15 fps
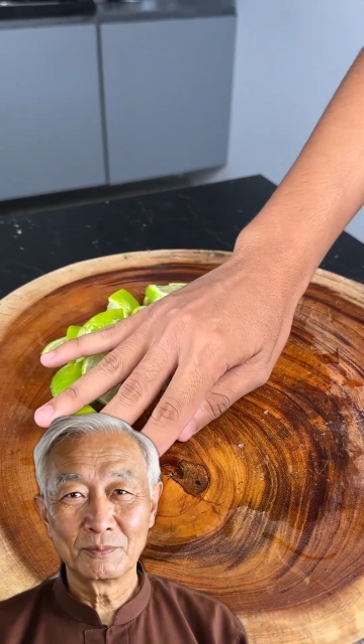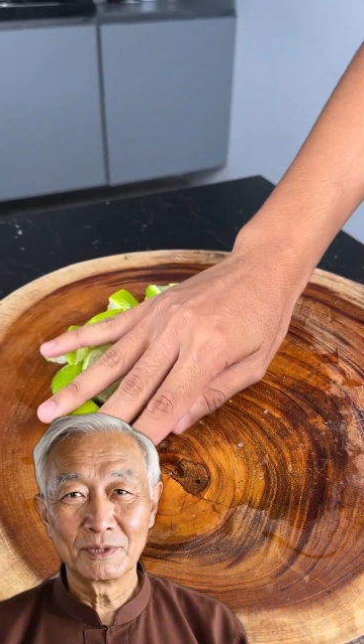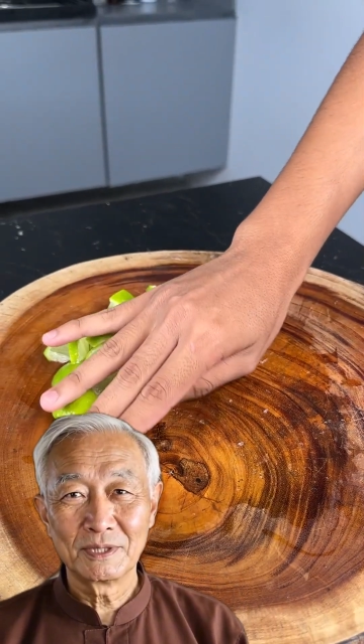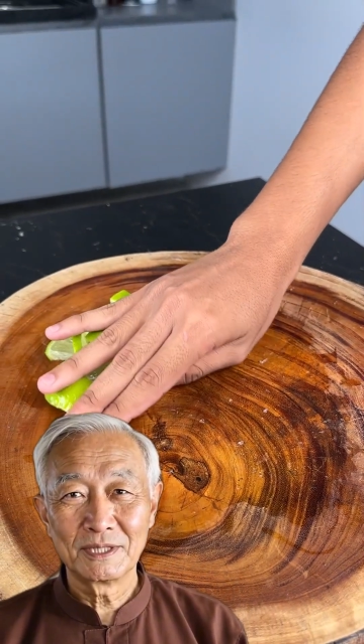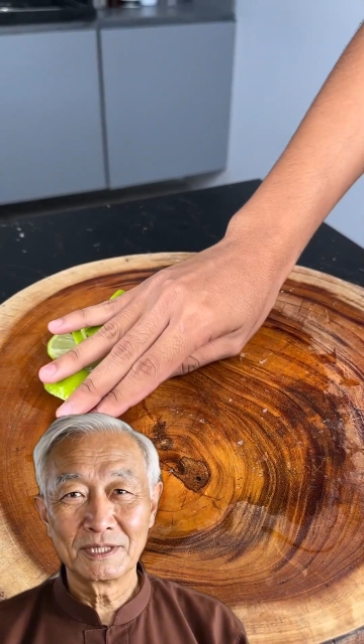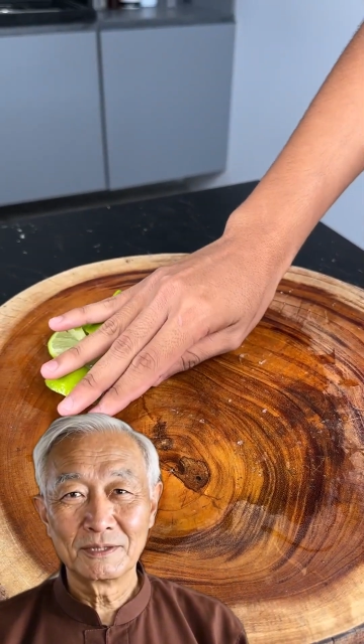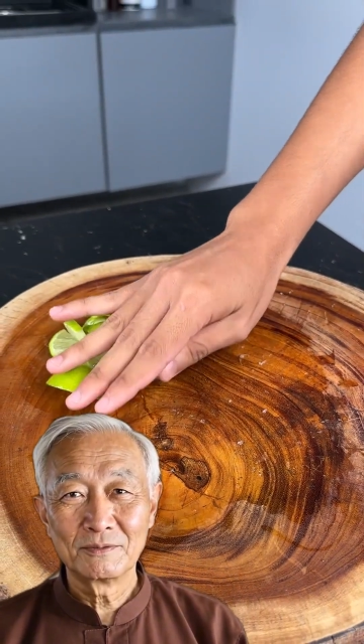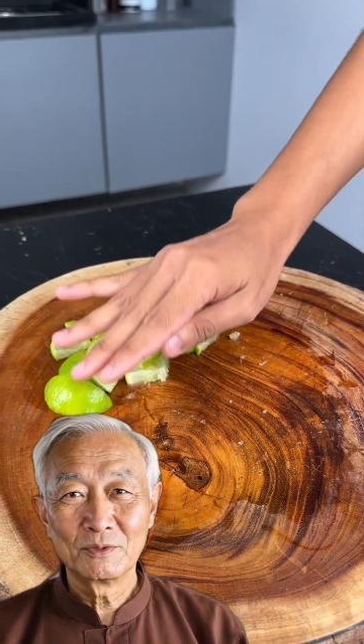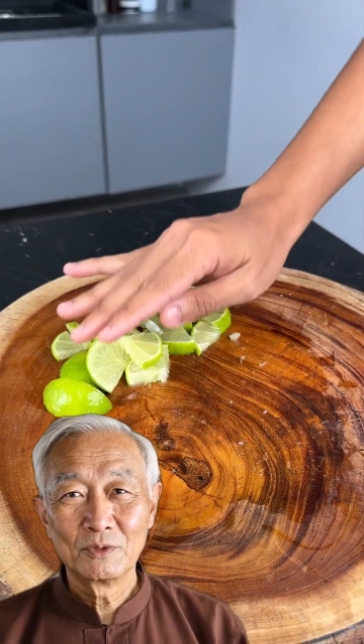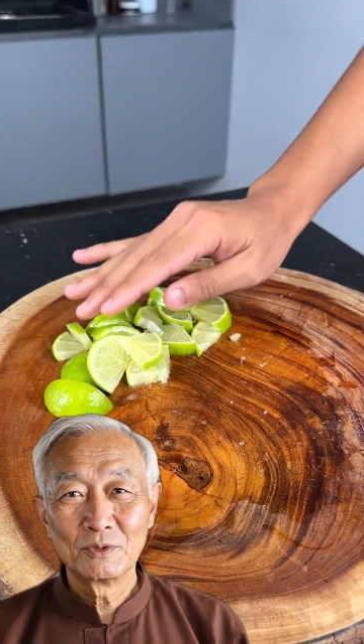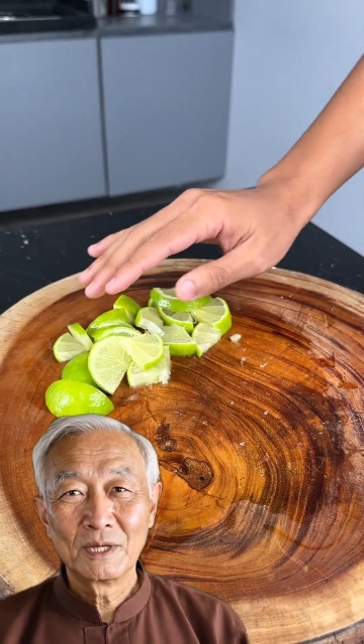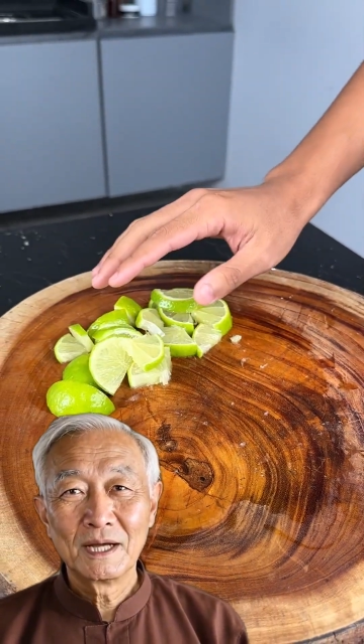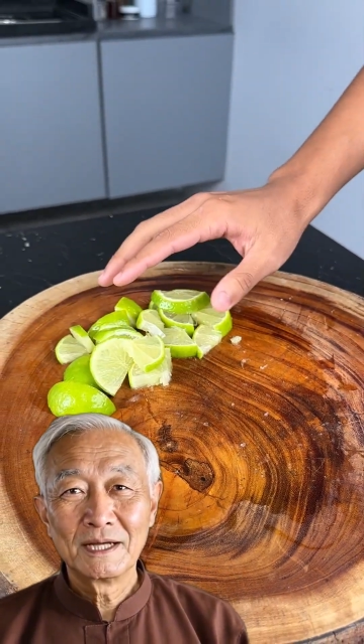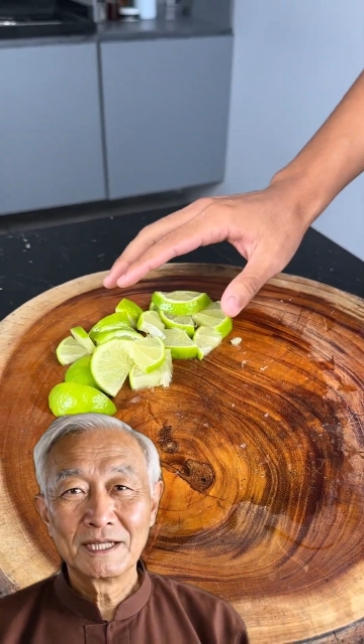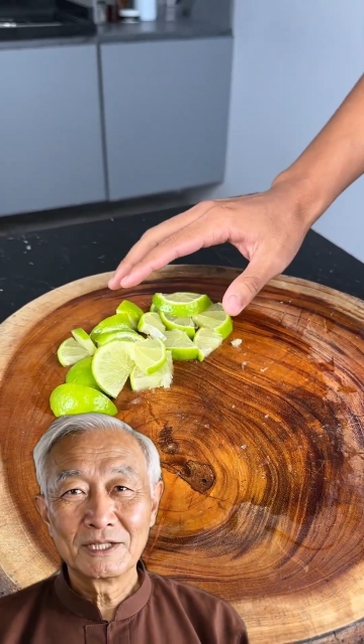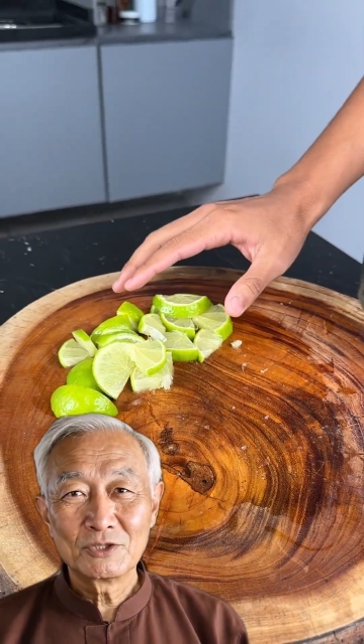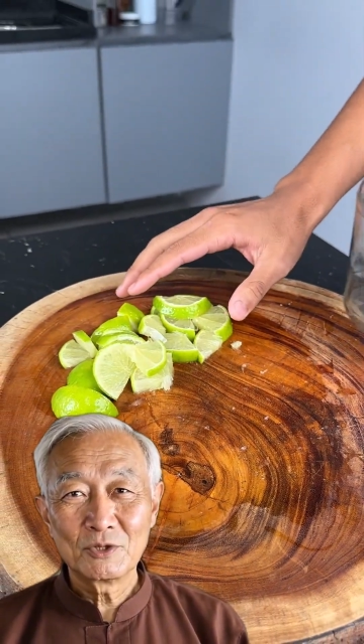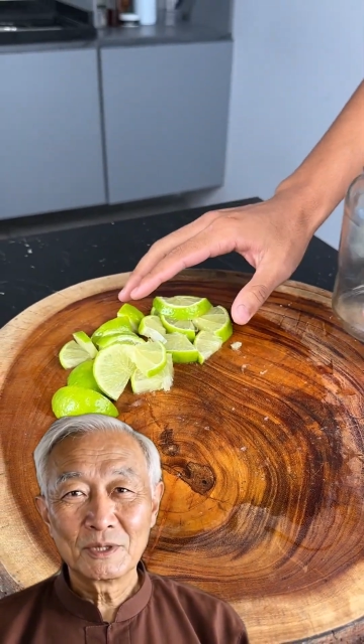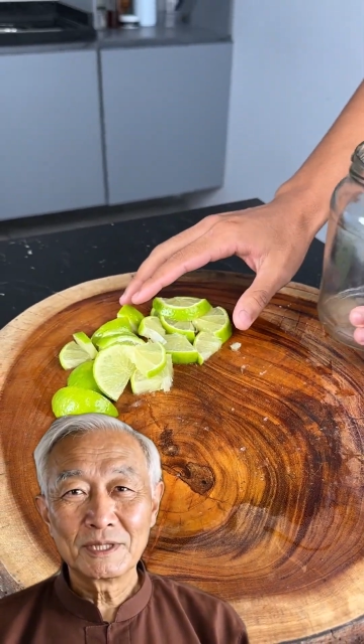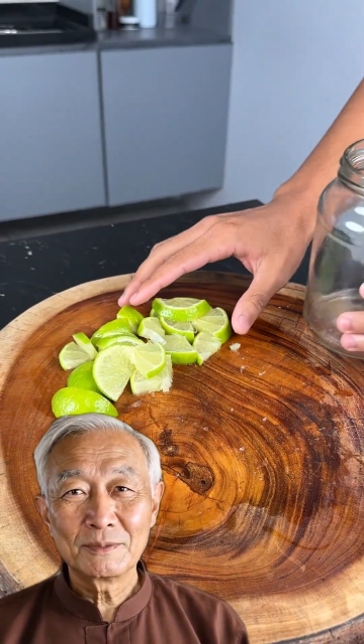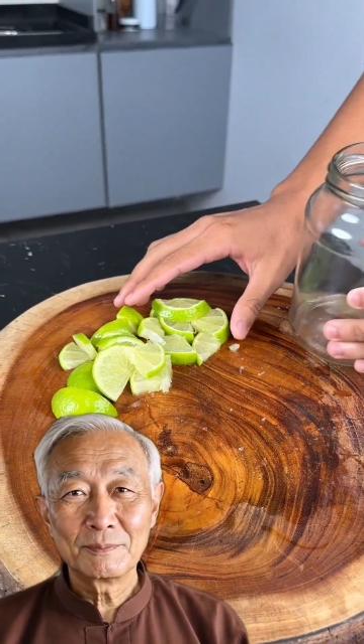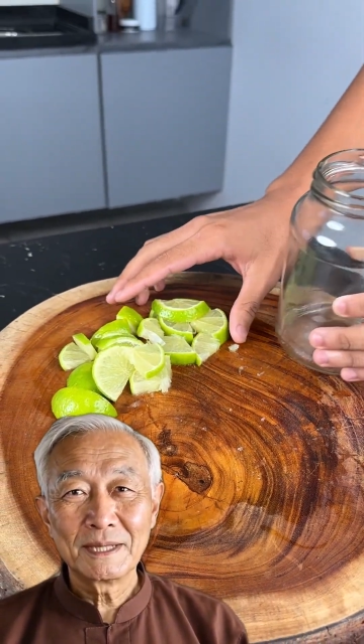relieve chronic
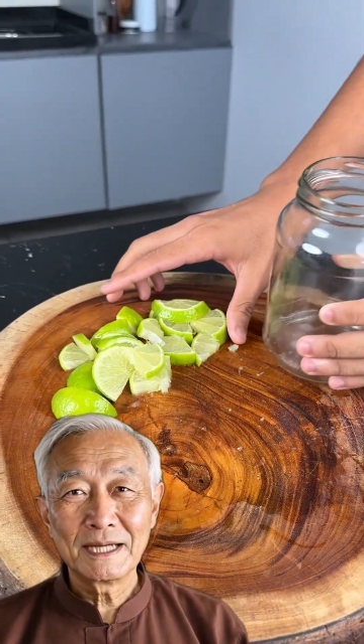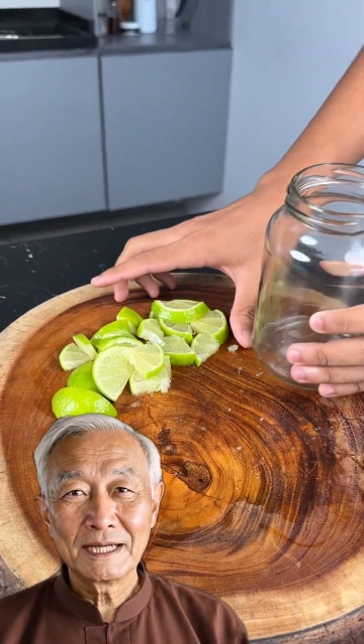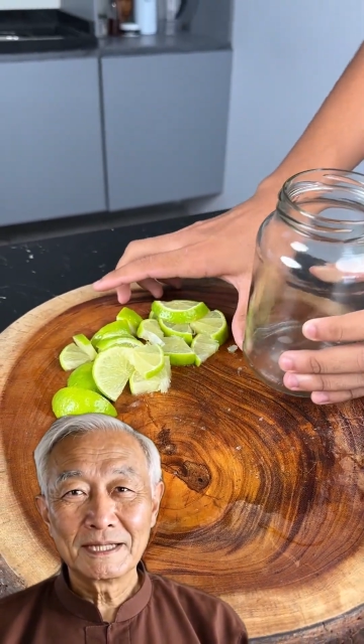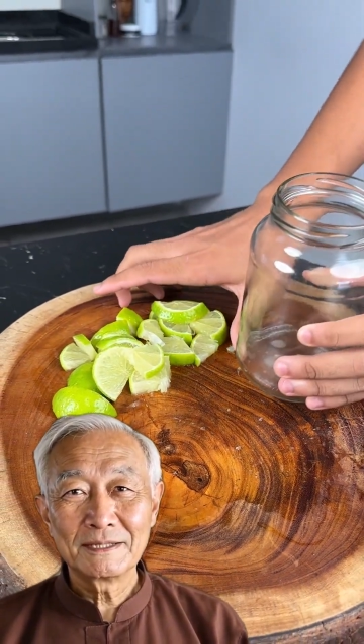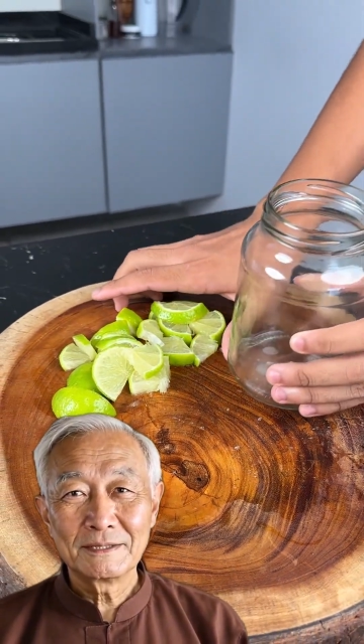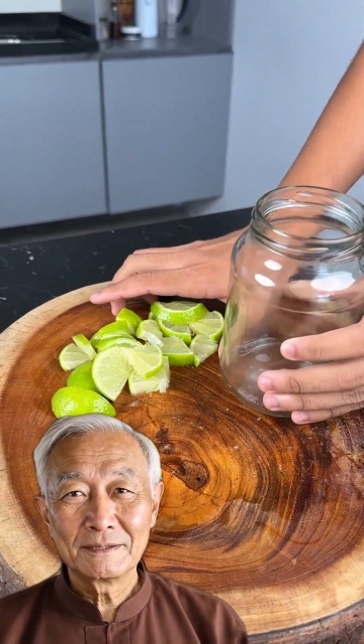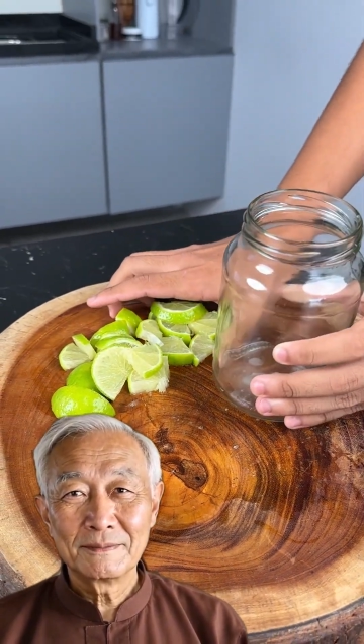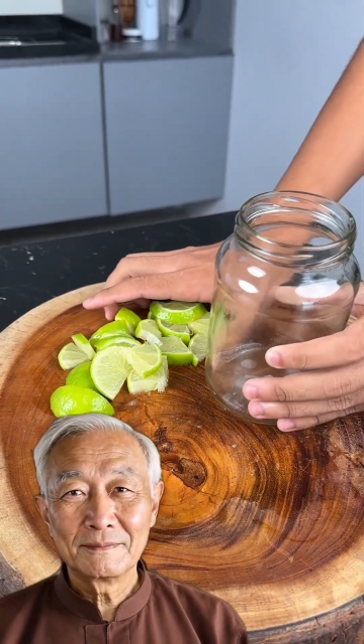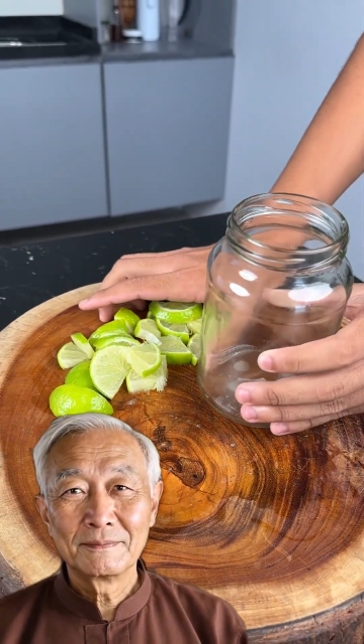joint pain.